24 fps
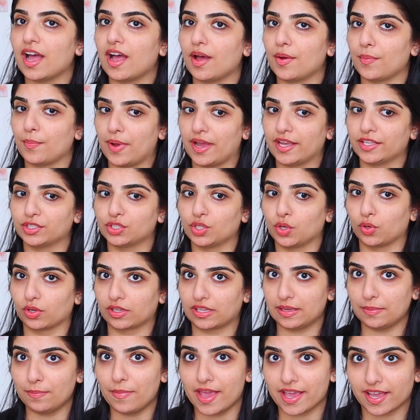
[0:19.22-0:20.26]
my
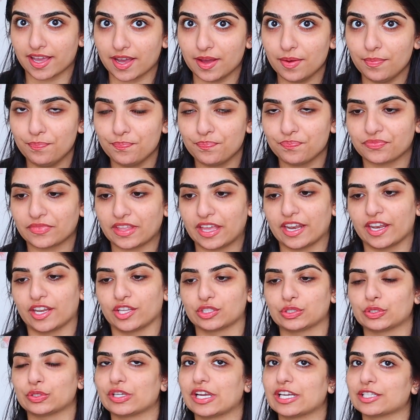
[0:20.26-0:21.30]
Dholki makeup? And I'll
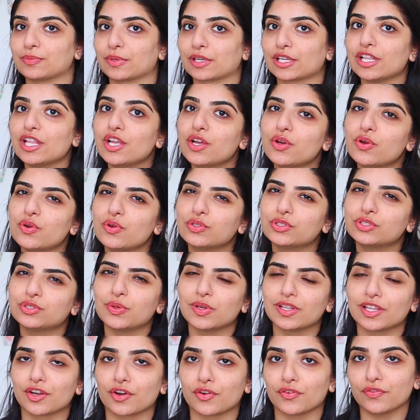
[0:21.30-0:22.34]
show you guys my clothes, do
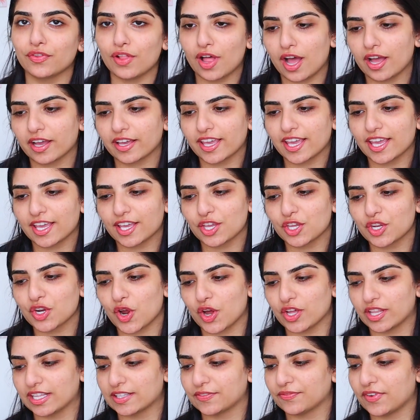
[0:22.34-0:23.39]
a little vlogging, you know,
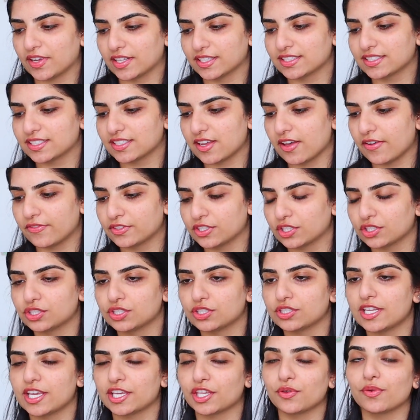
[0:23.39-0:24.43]
all that fun stuff, just
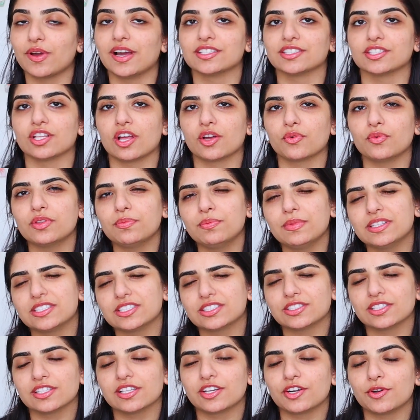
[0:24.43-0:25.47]
to take you guys along with me
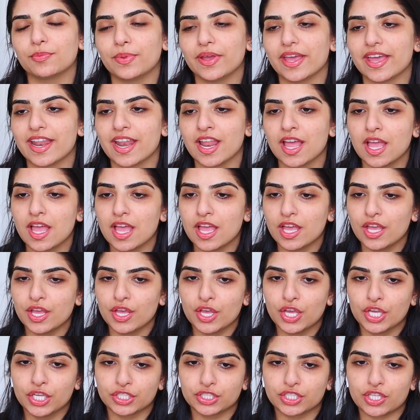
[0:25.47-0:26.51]
just a little bit.
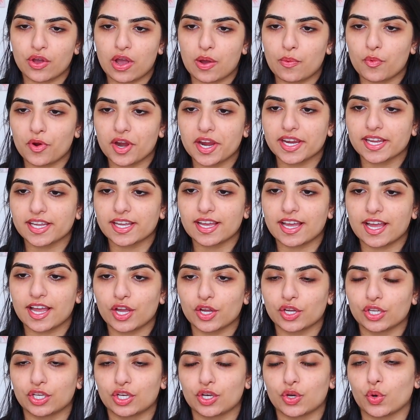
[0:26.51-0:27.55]
So I'm wearing
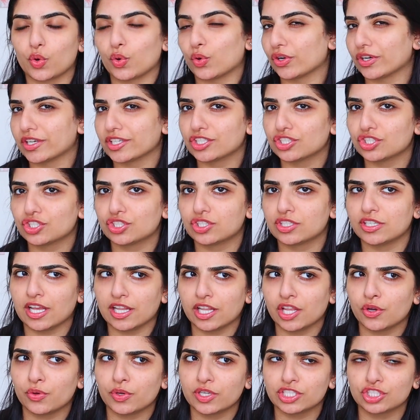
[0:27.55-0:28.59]
an orange
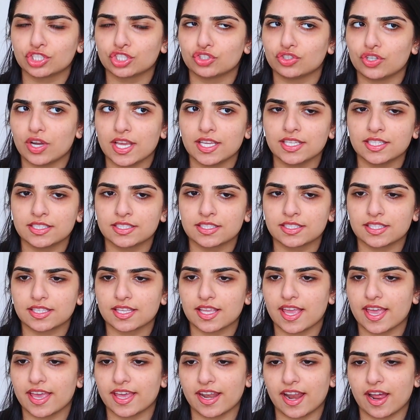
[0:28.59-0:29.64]
yellowish dress,
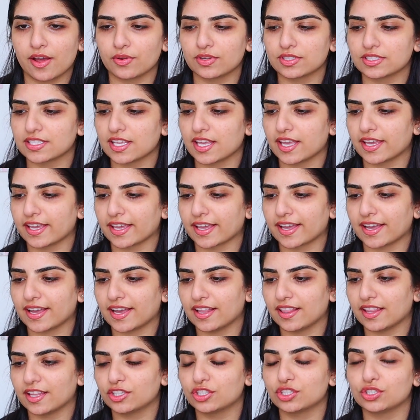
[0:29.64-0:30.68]
and I was like,
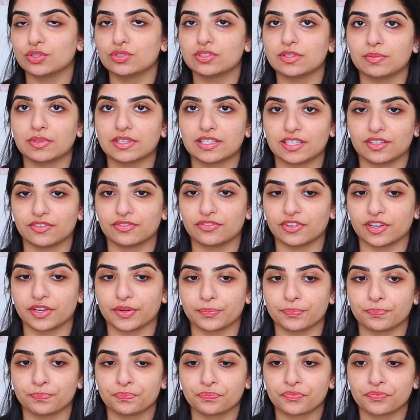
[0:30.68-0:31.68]
let's do something different.